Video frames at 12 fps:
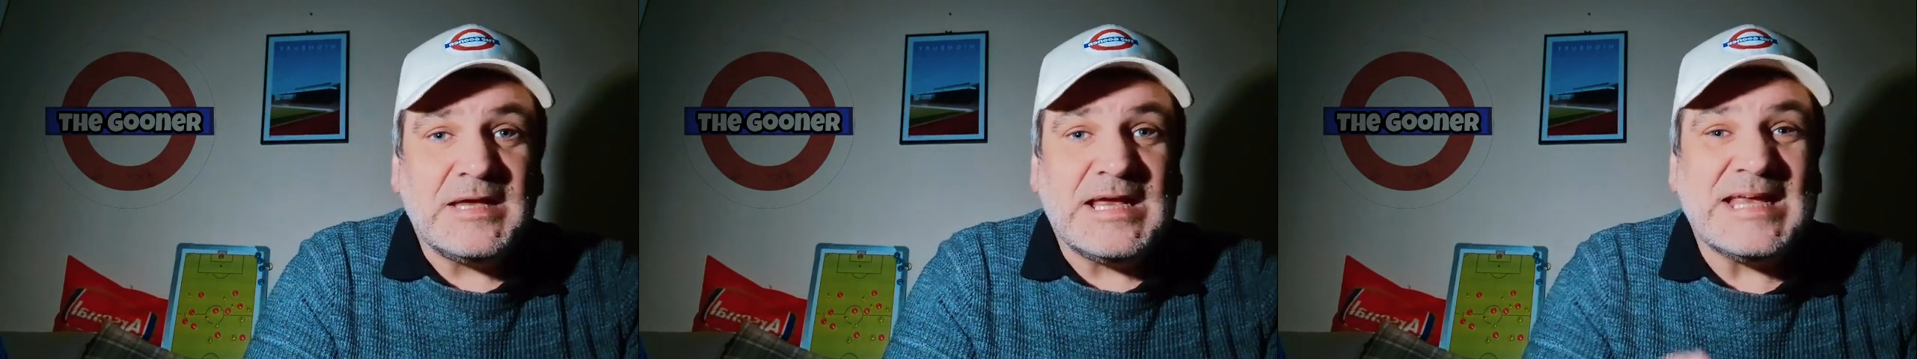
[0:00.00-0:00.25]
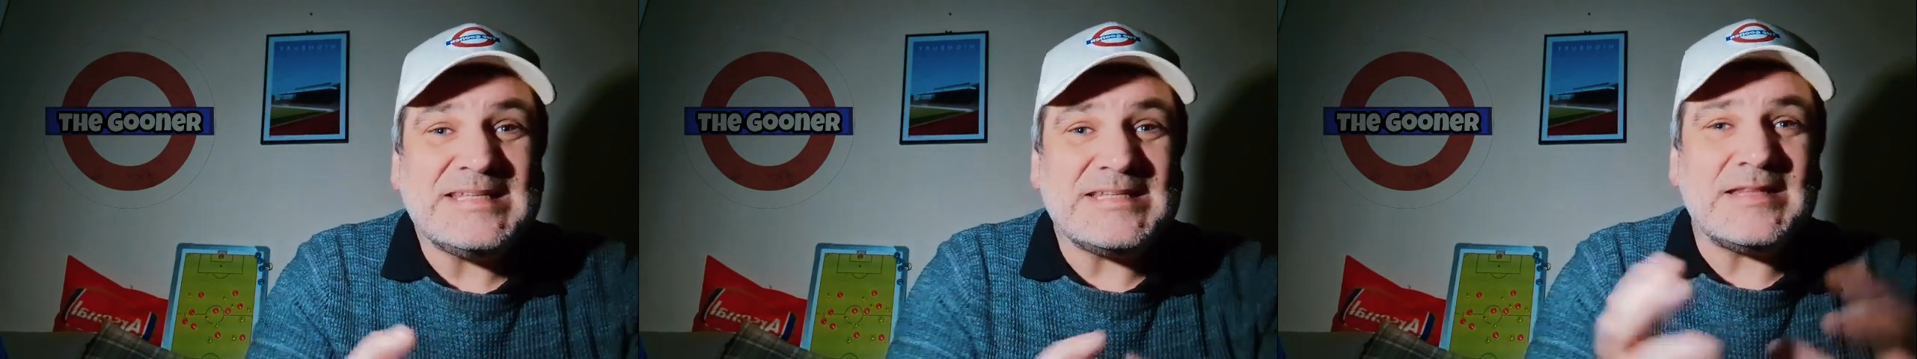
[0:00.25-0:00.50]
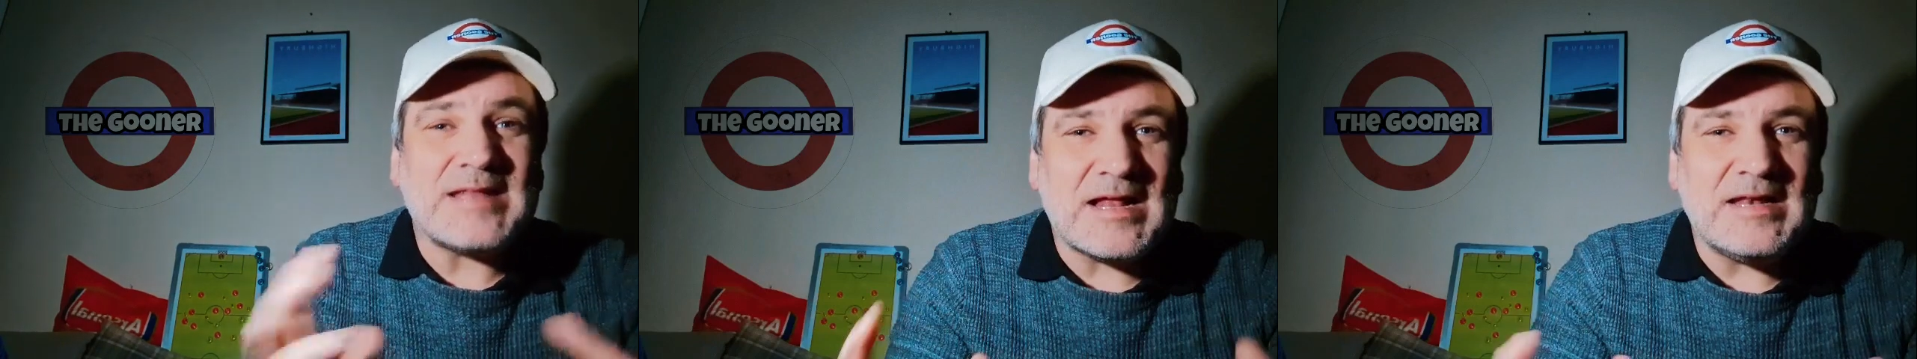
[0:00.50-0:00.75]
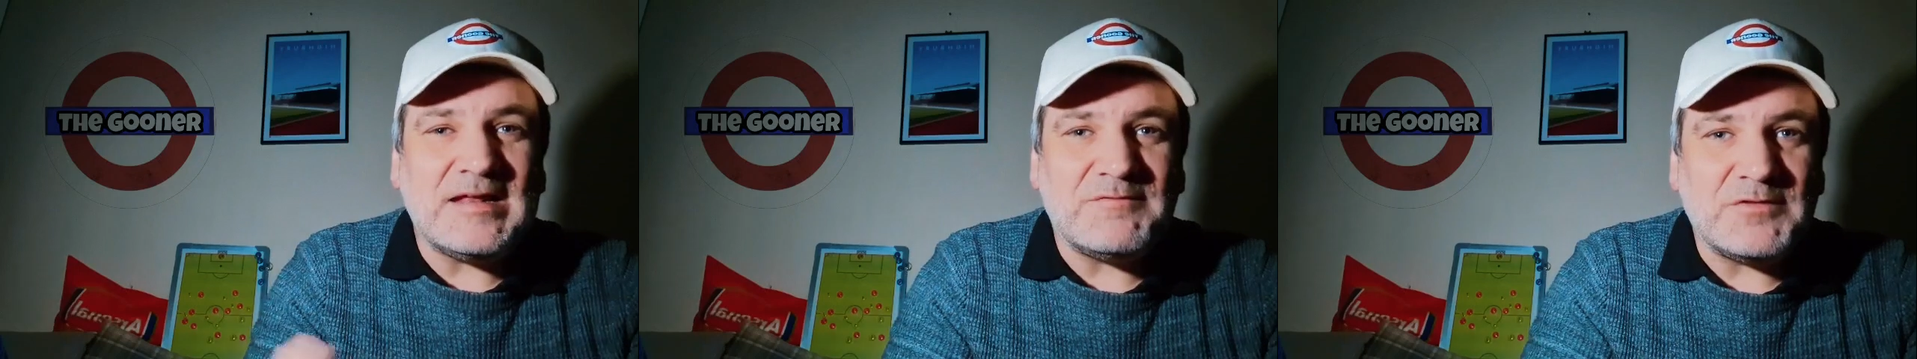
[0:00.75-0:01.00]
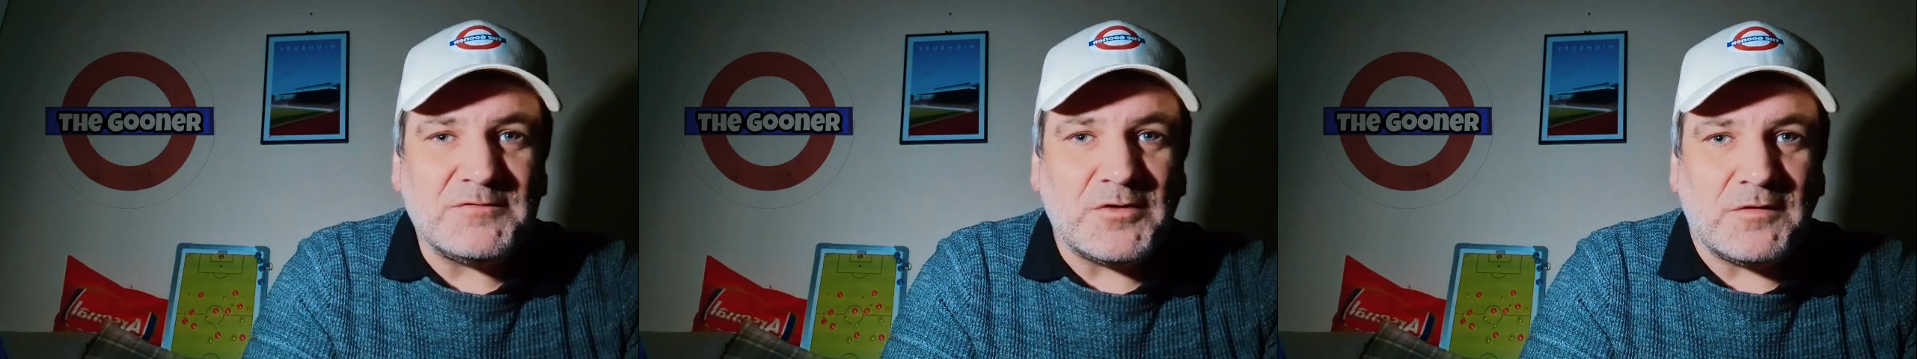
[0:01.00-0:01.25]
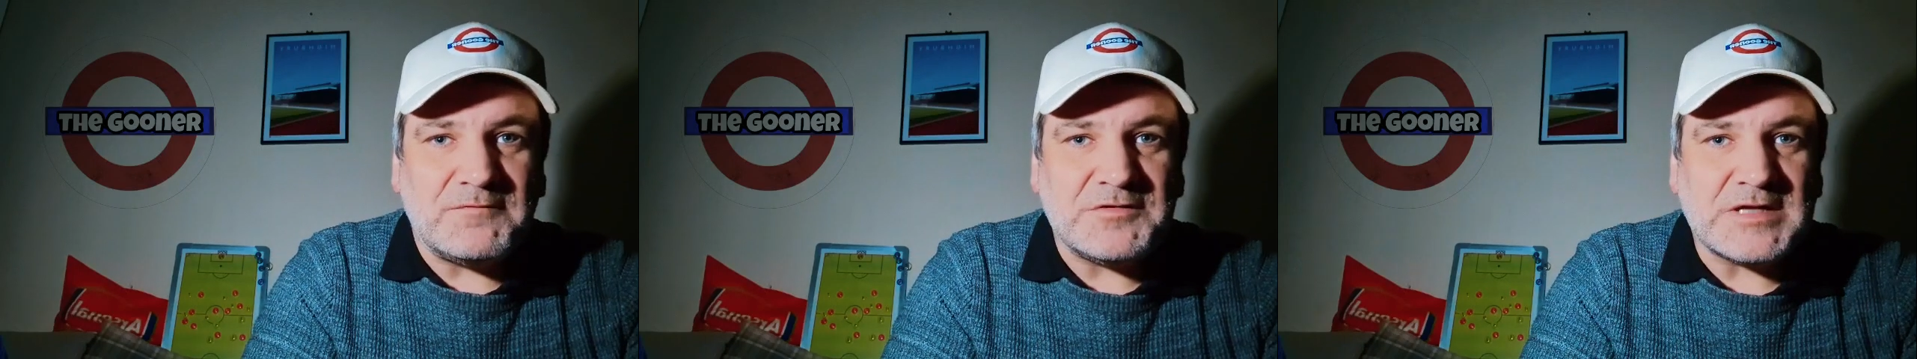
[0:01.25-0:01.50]
He's in that level of
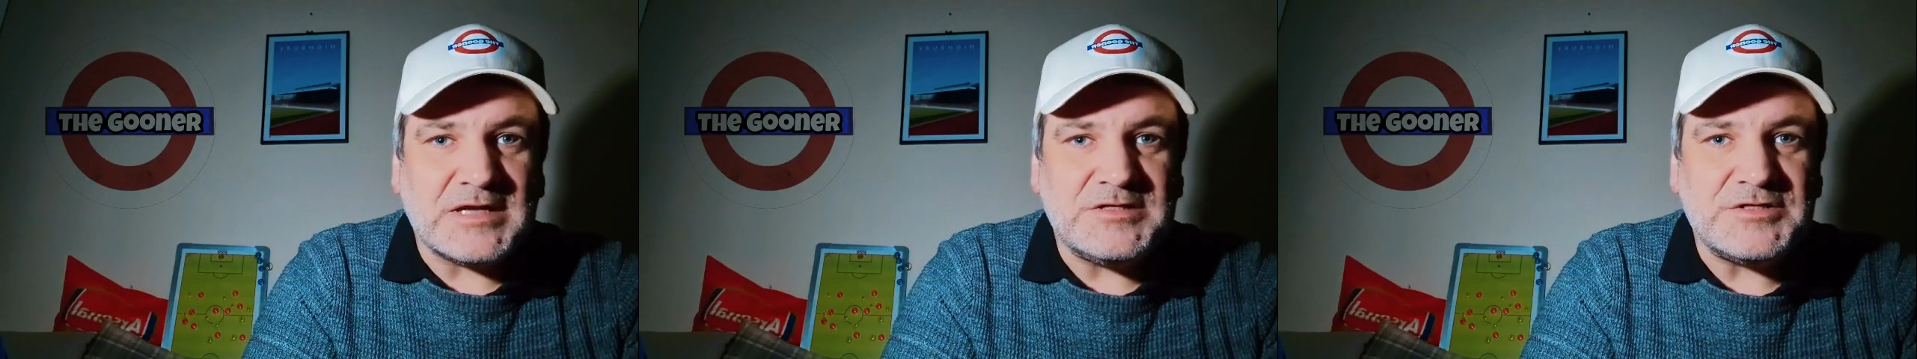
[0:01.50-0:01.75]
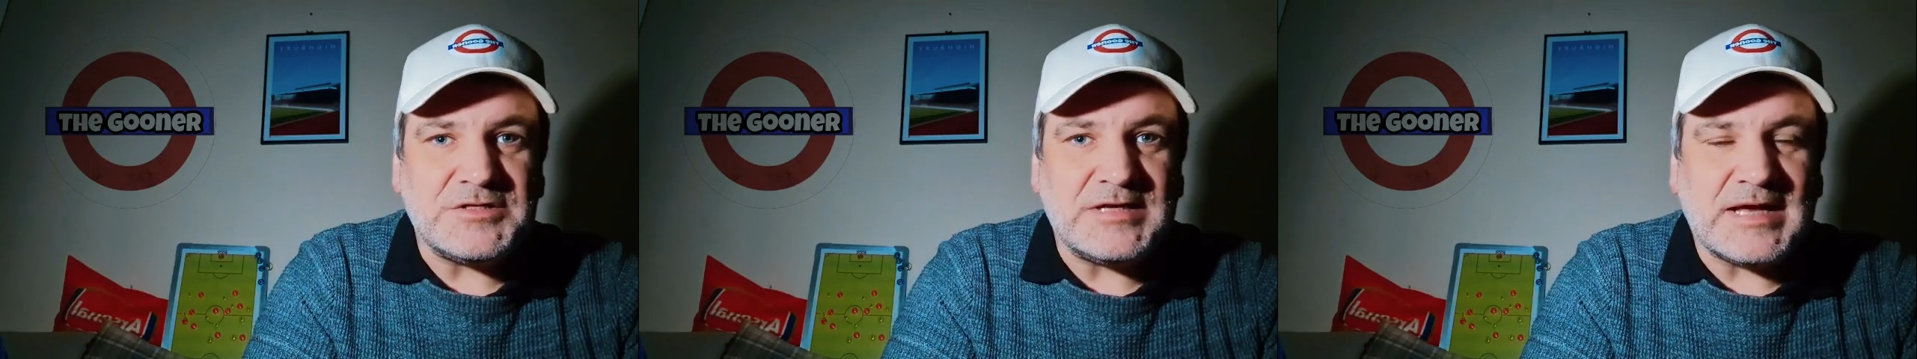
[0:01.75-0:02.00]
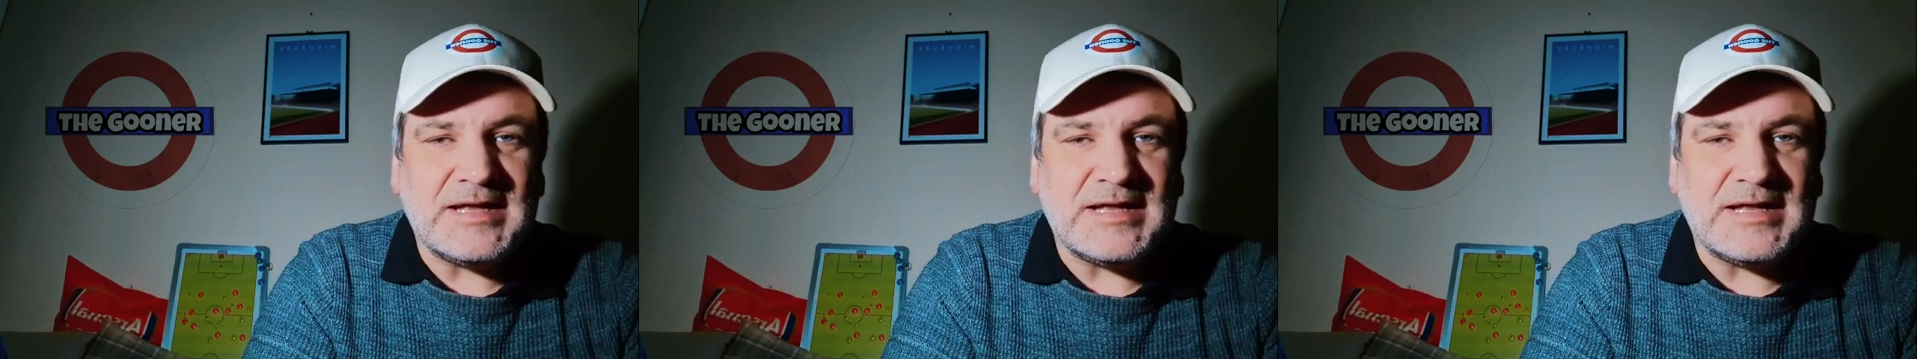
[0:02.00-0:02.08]
conversation.